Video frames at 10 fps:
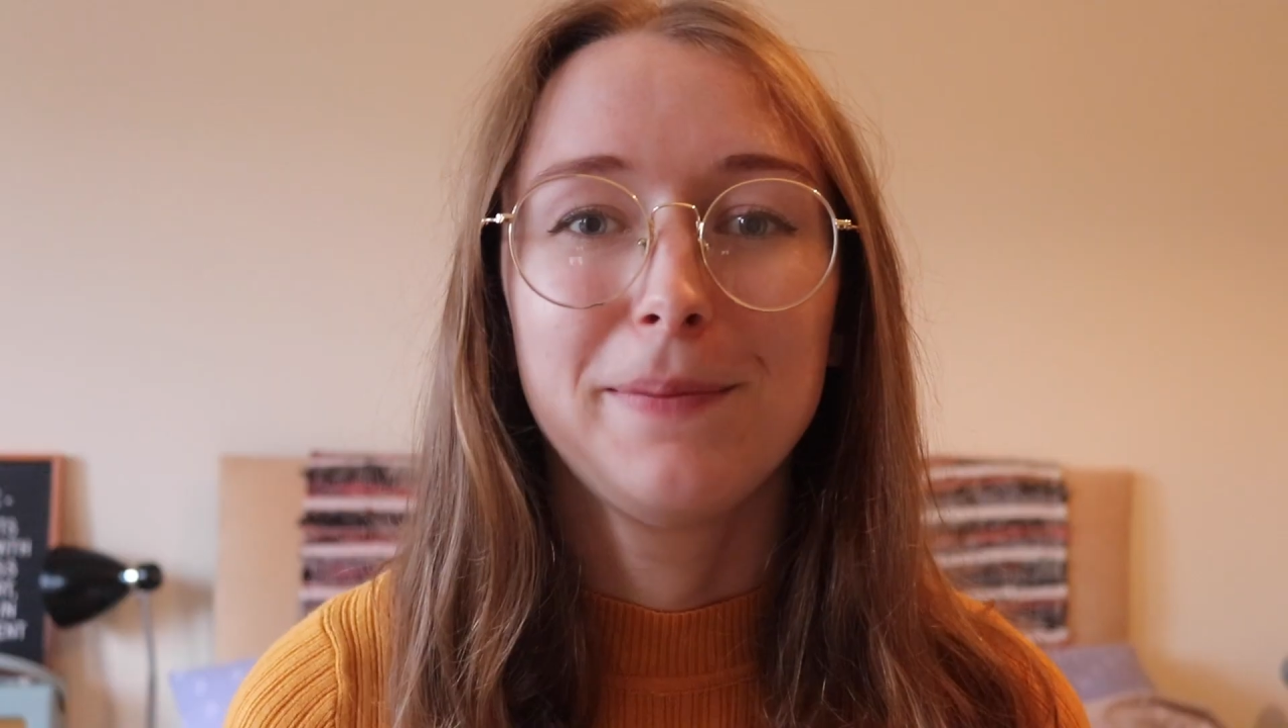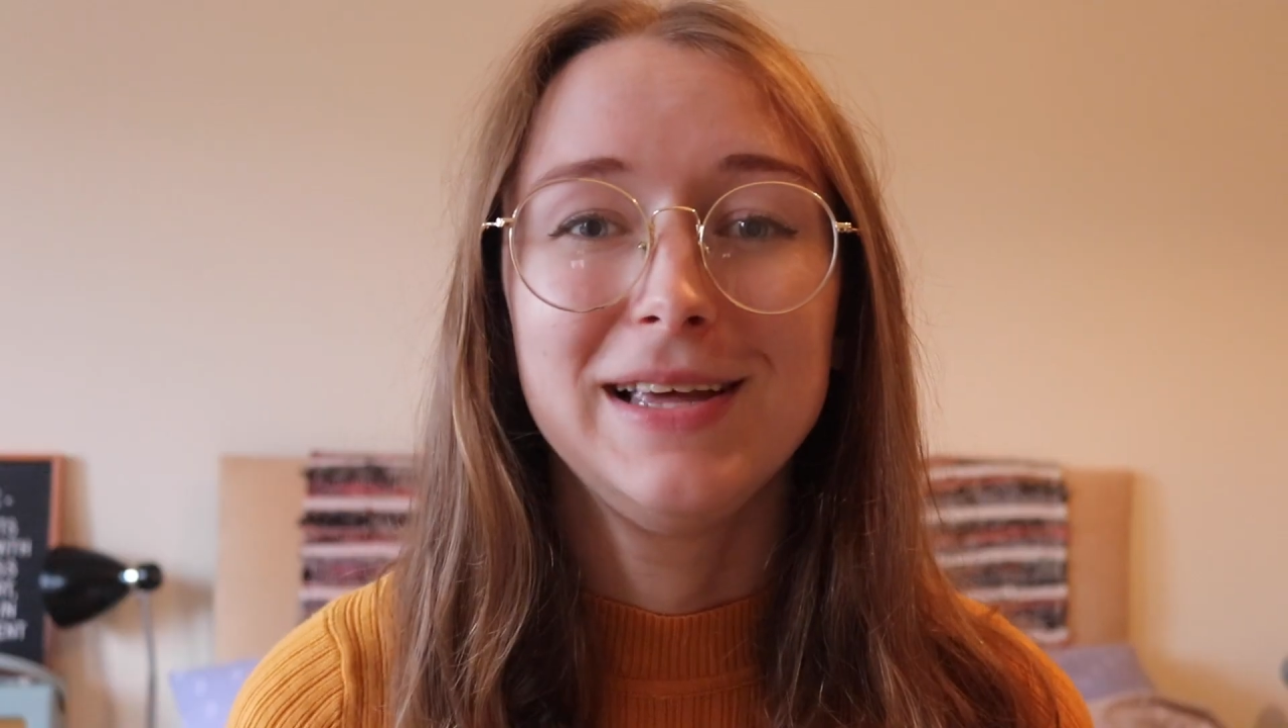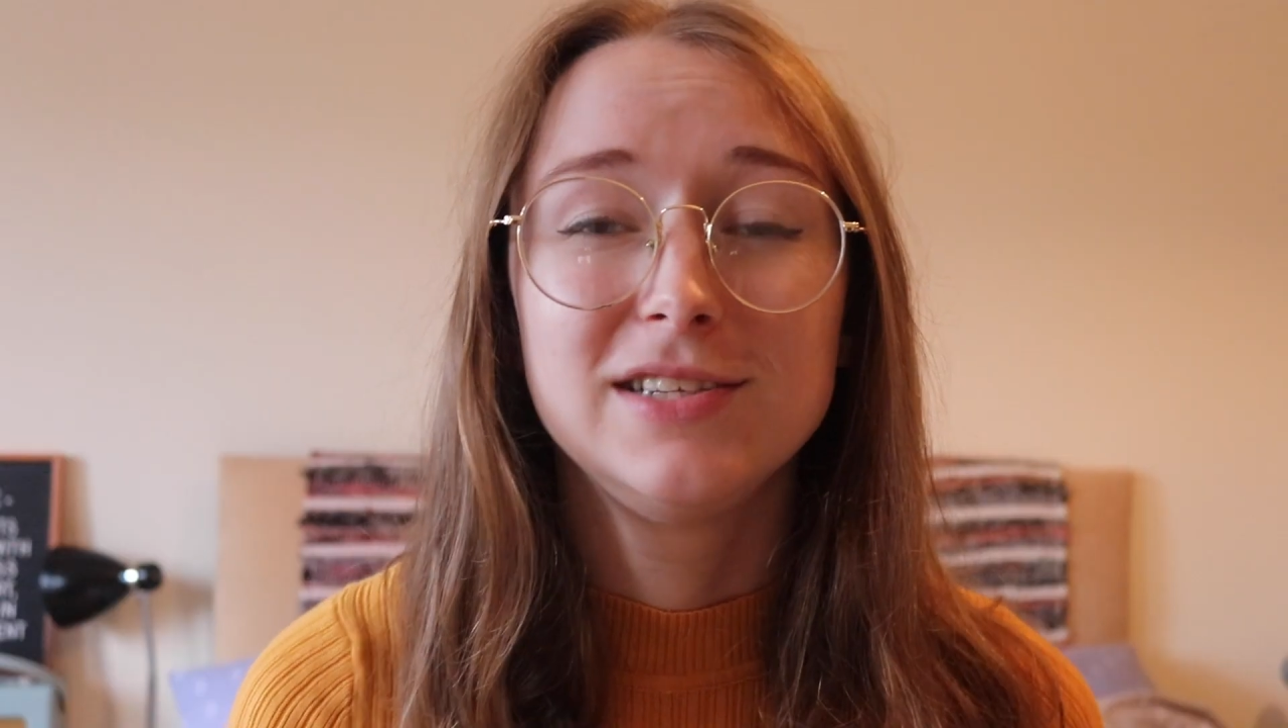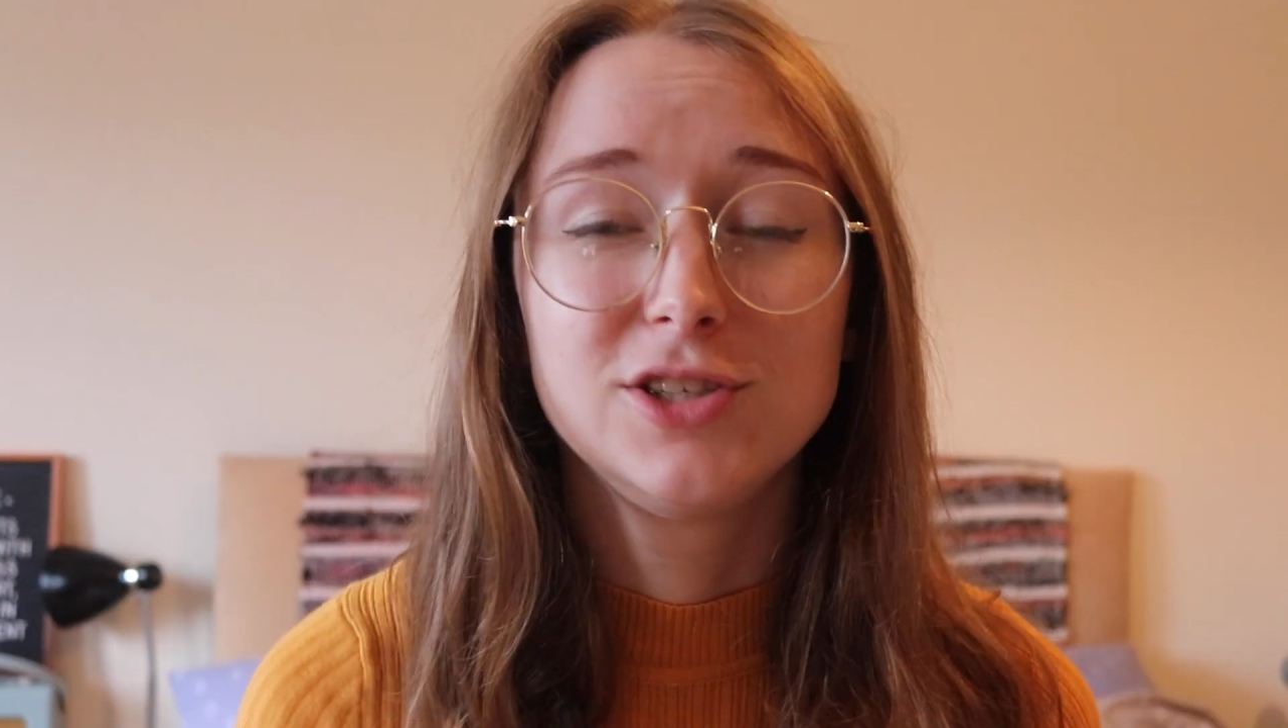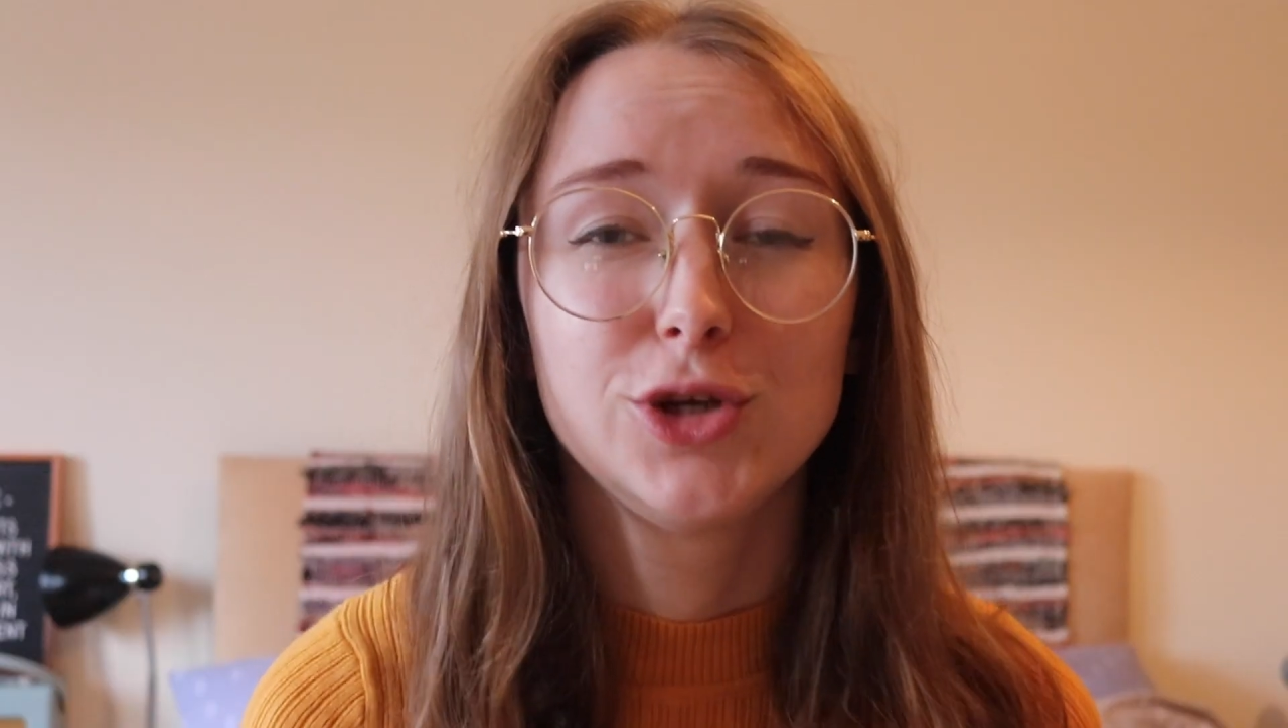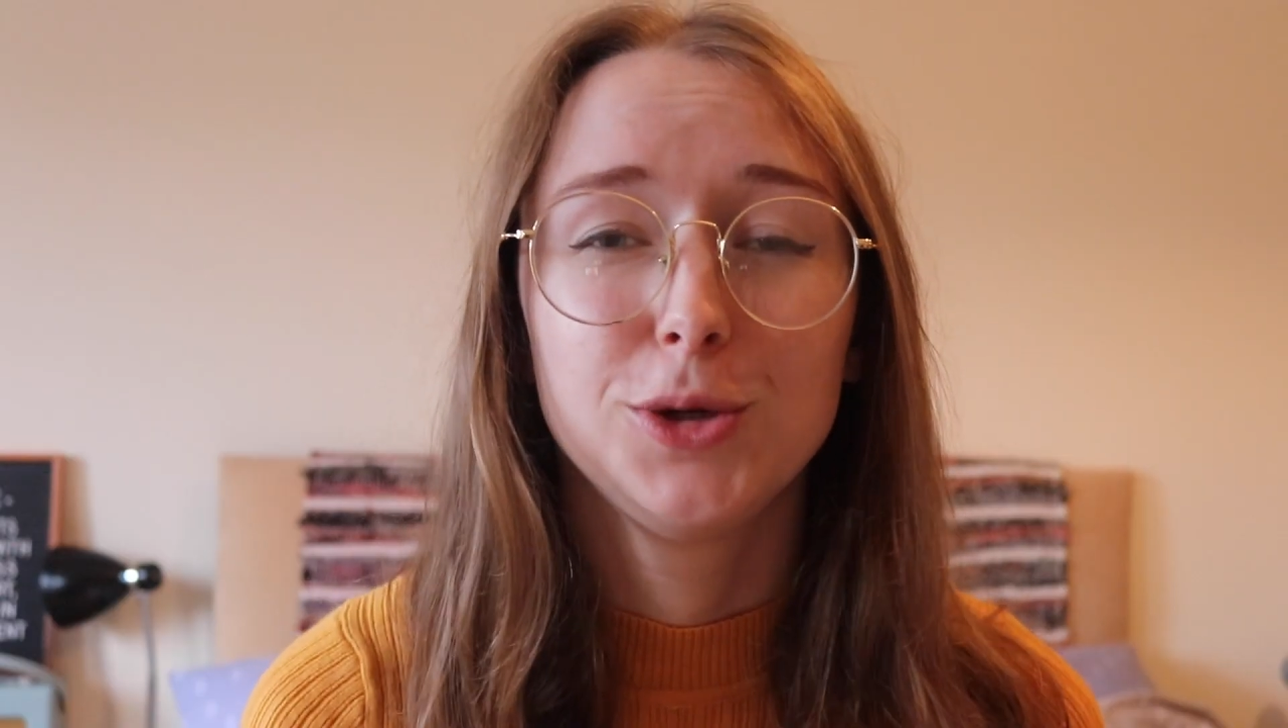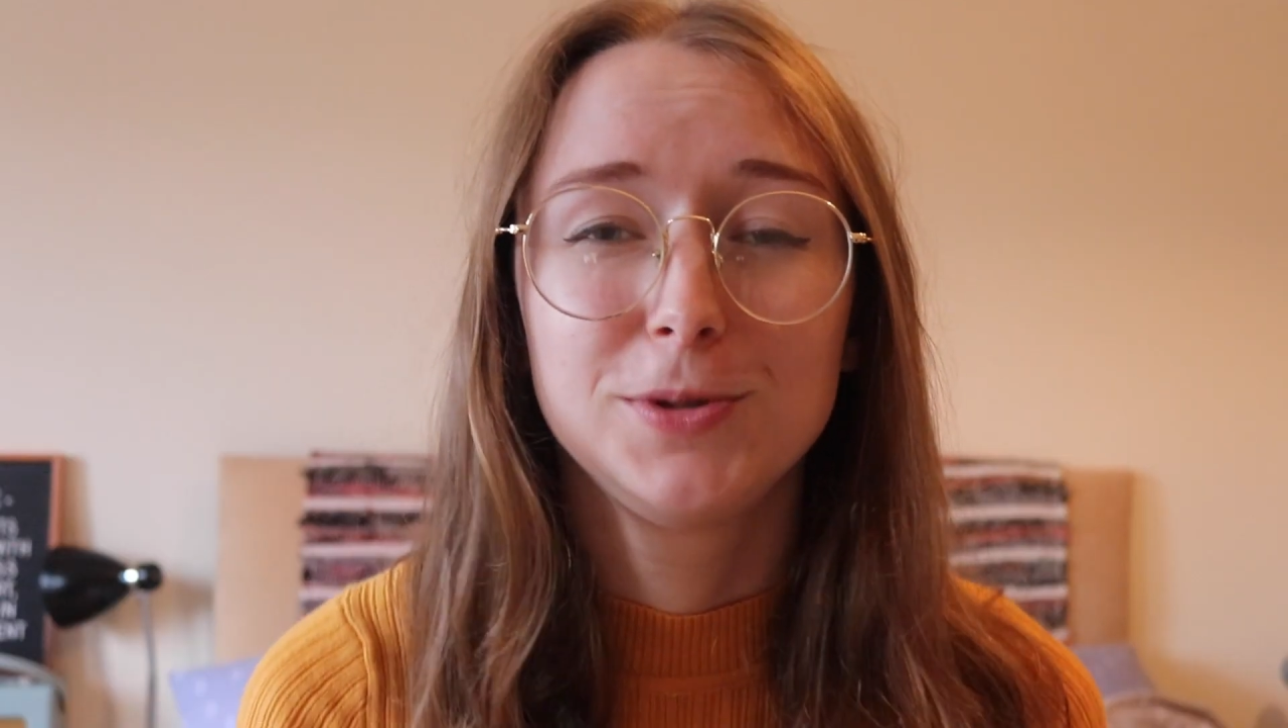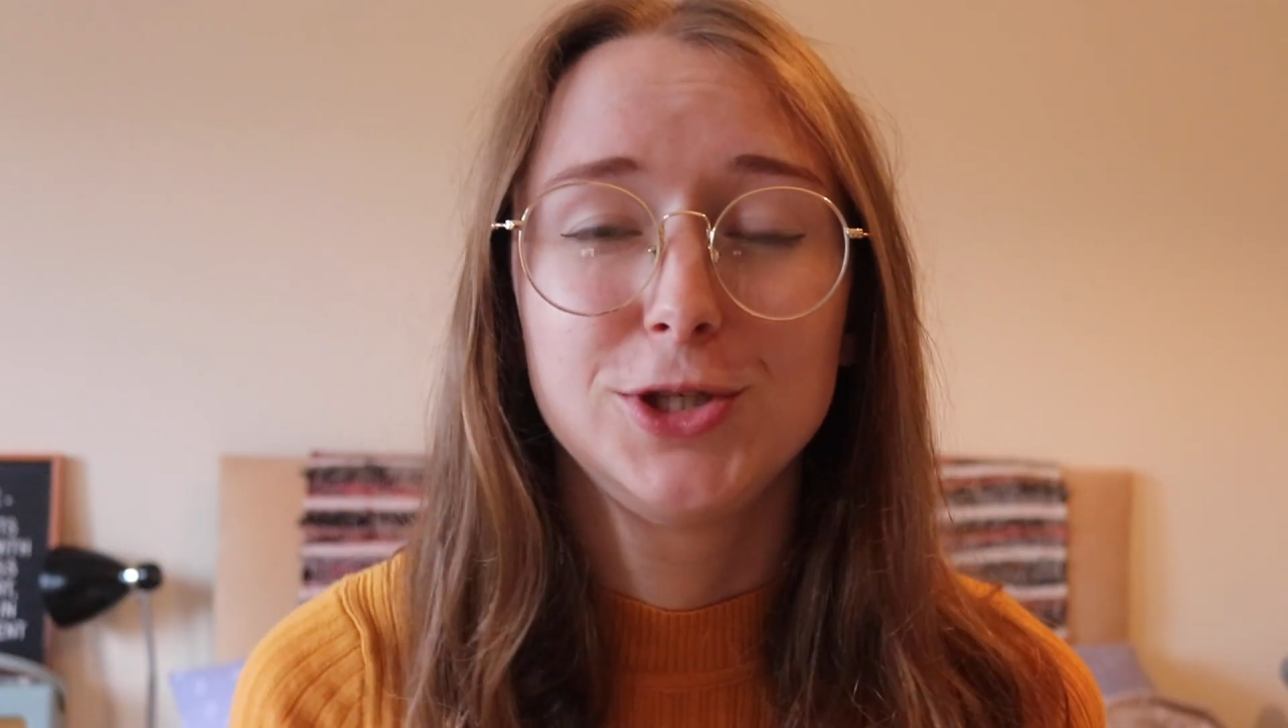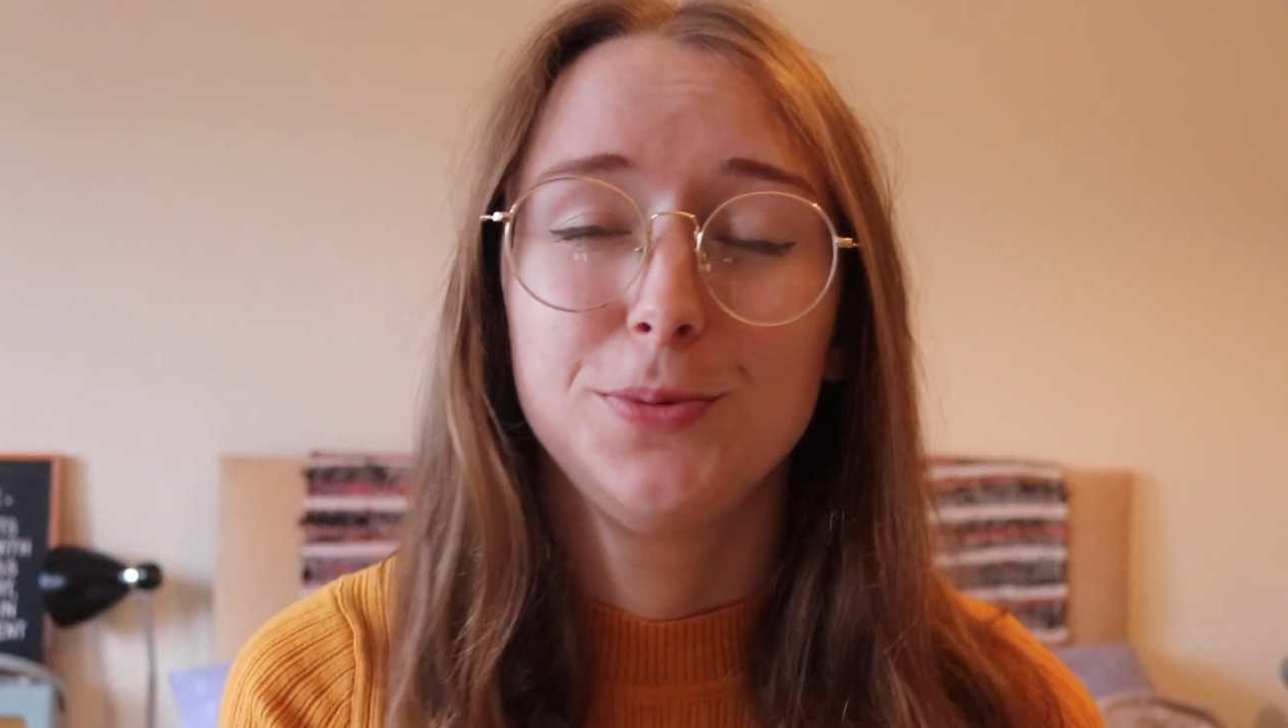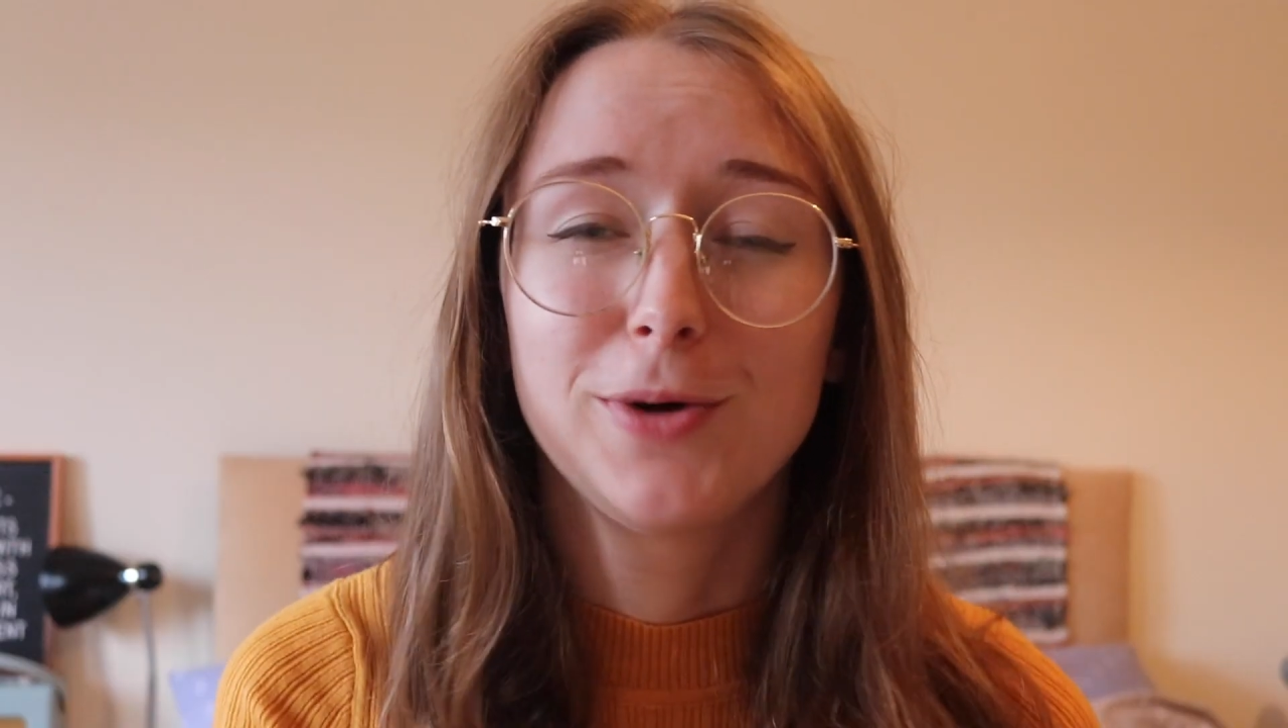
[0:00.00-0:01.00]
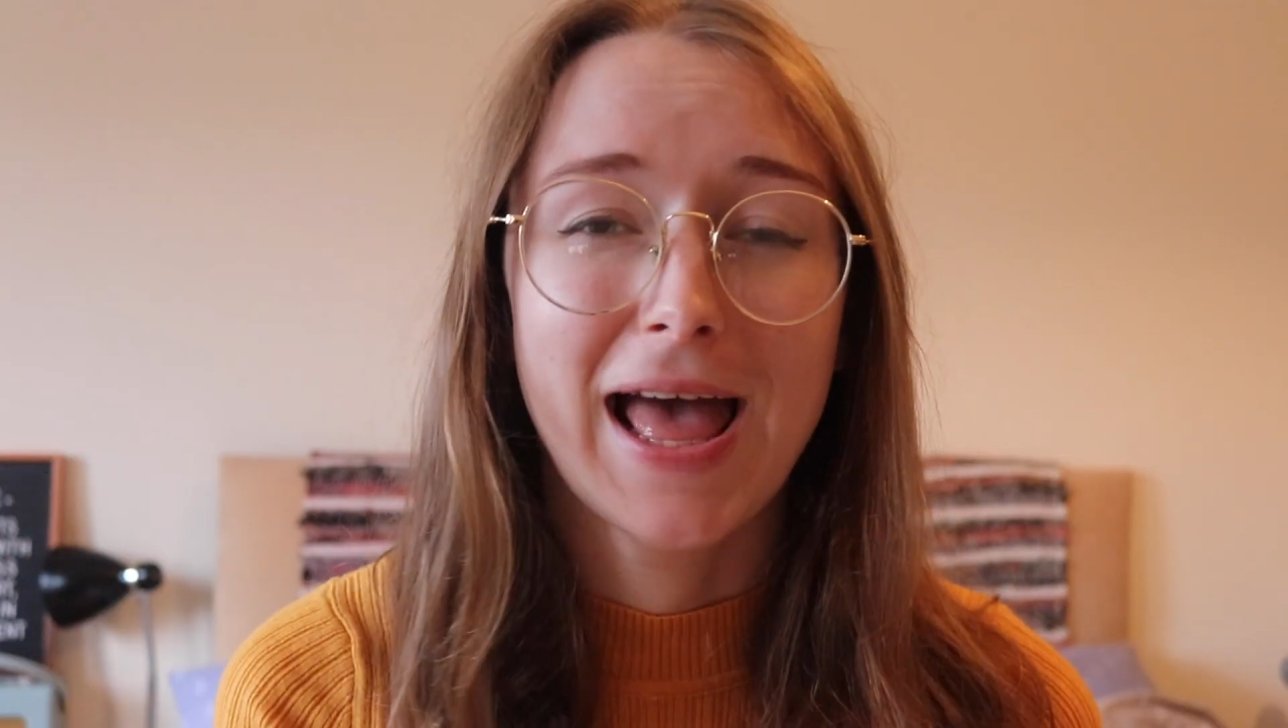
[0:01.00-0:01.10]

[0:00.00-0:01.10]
be super